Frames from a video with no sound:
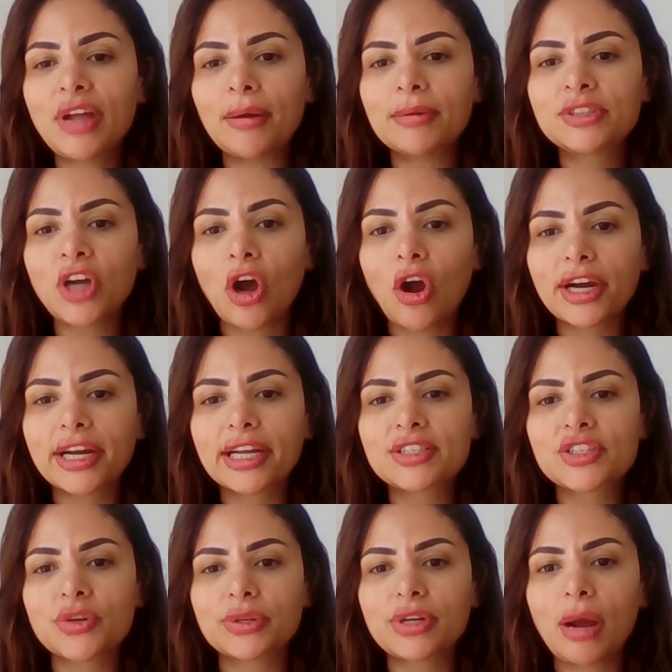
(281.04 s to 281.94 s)

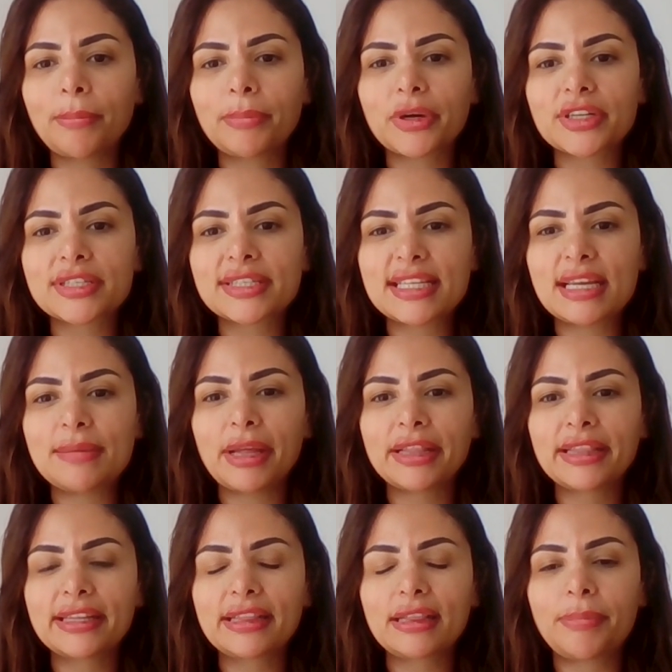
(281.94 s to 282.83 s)
targets or numbers seem
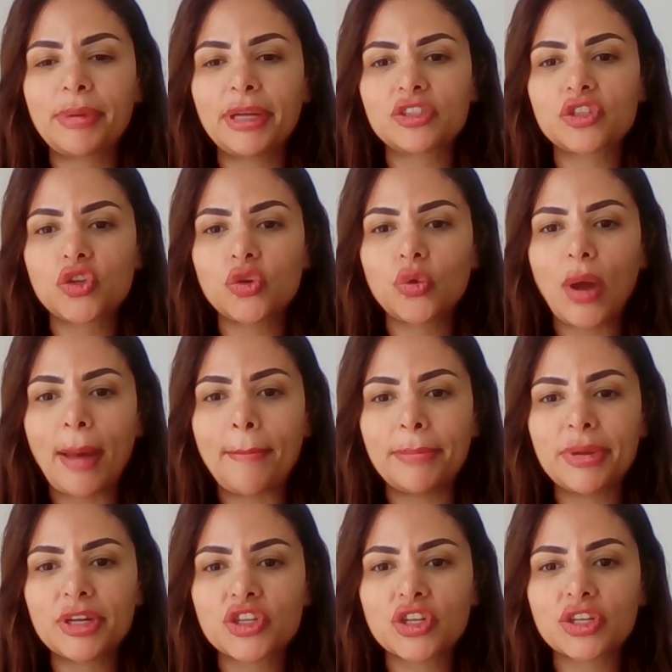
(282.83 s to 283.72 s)
a little bit too
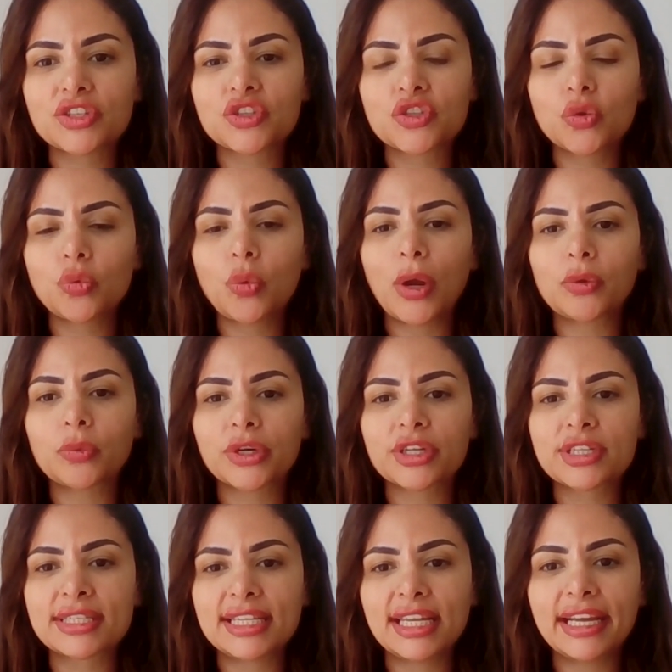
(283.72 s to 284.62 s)
ambitious to what
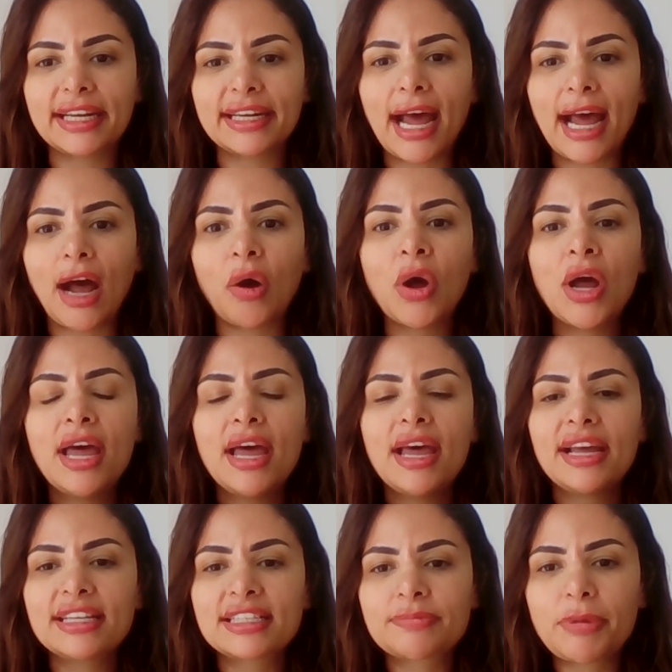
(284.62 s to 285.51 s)
we're seeing now,
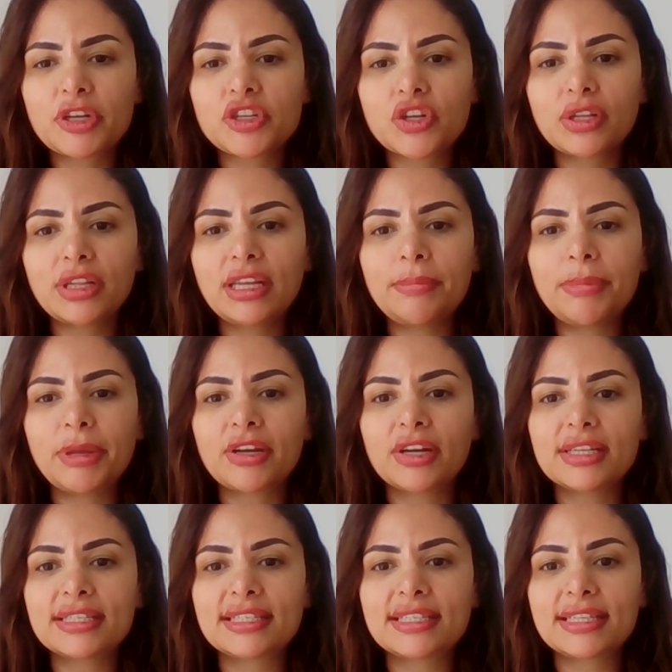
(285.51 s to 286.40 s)
especially
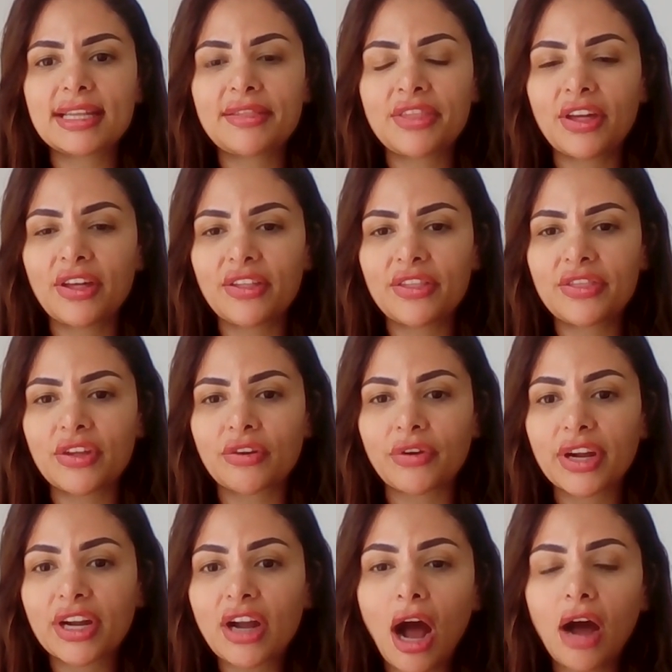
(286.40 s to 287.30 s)
because the
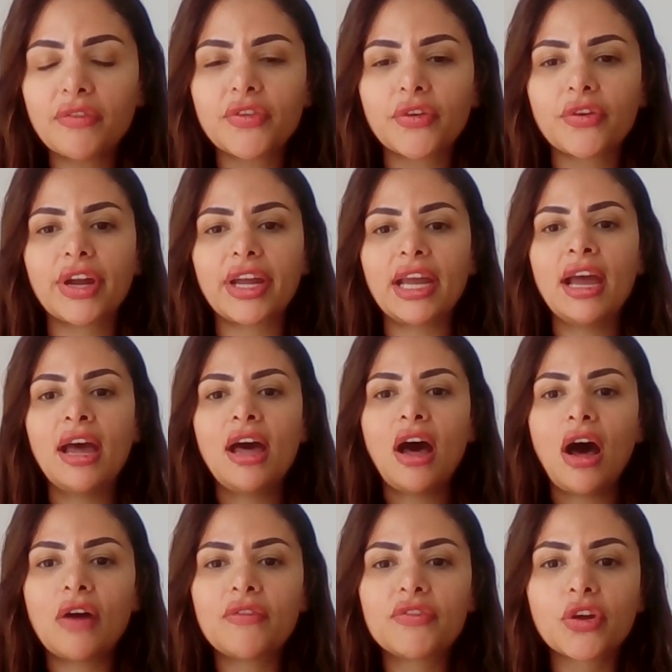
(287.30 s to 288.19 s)
recovery
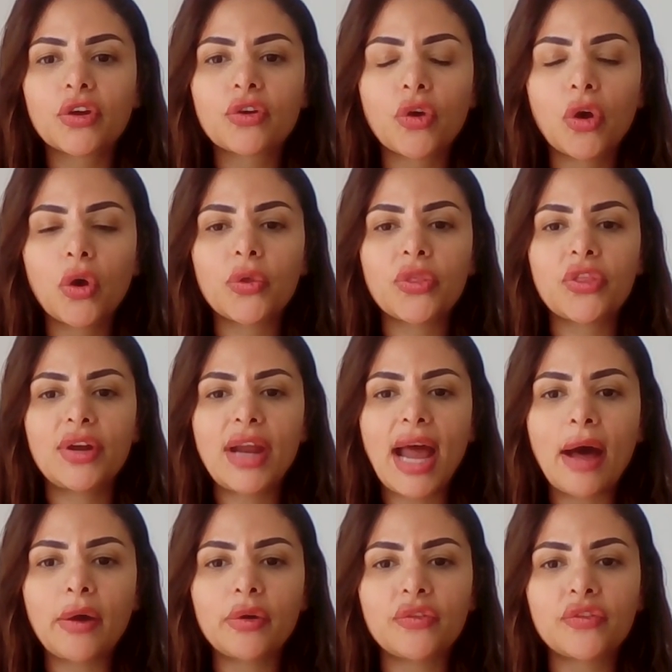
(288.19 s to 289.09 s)
of the growth and
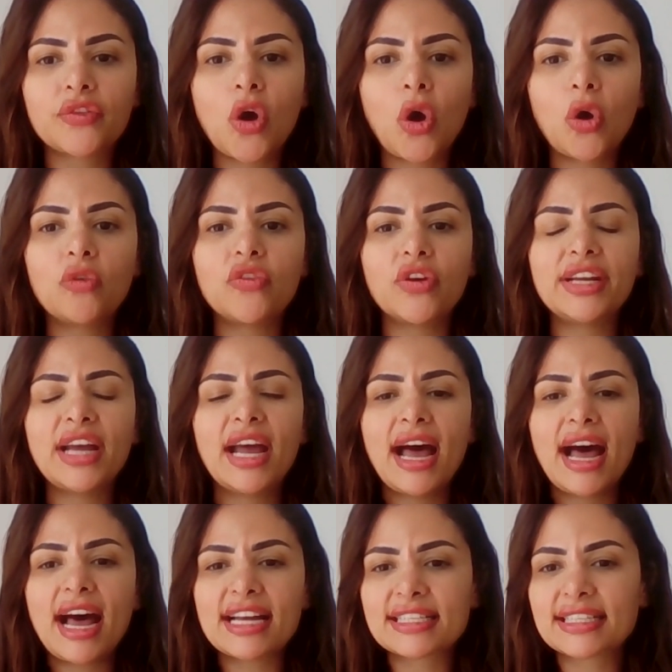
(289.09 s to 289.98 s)
out of COVID
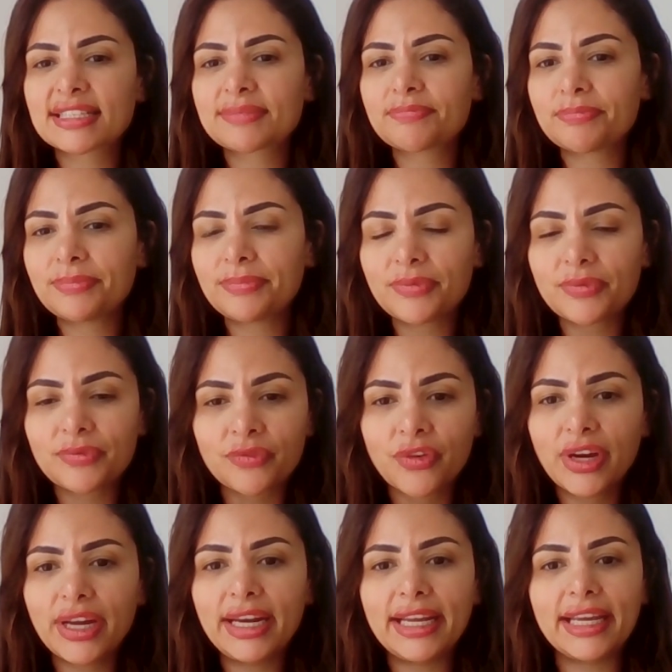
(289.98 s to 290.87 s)
has
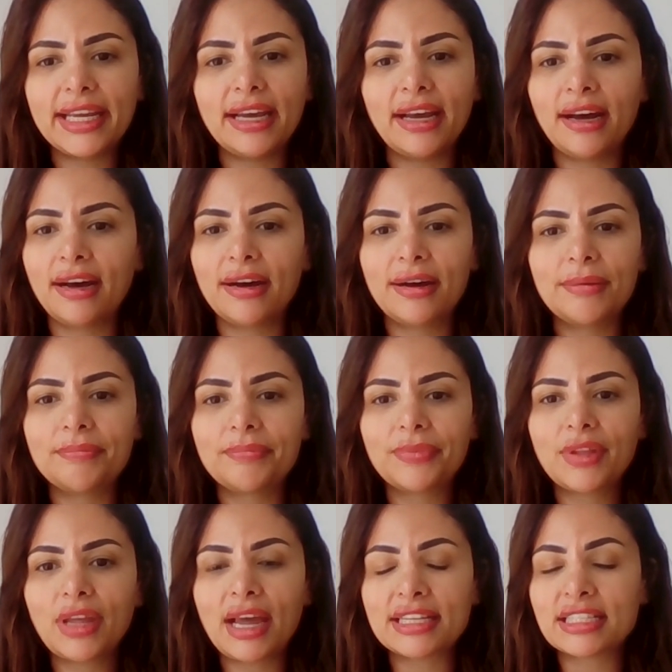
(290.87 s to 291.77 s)
really
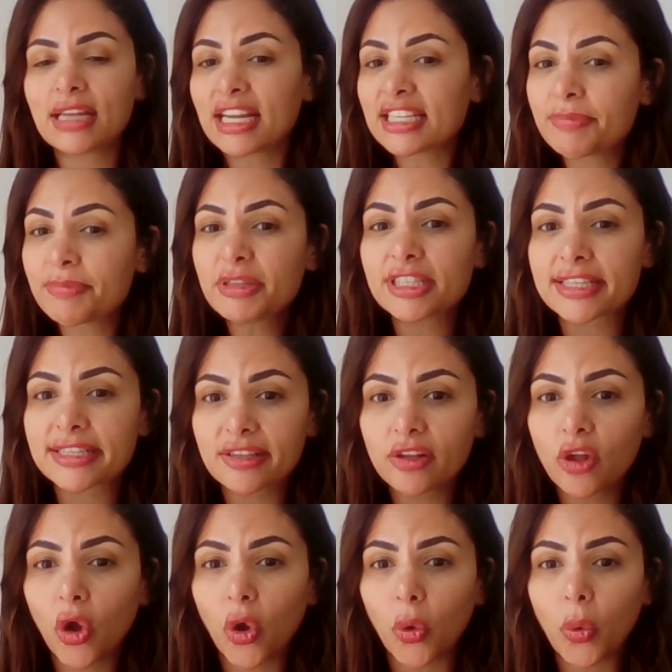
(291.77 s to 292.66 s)
has been
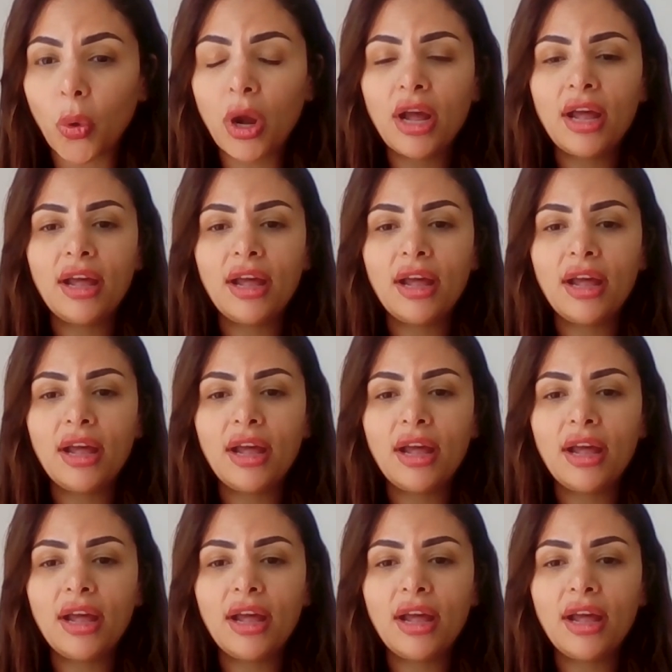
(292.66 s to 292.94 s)
slow.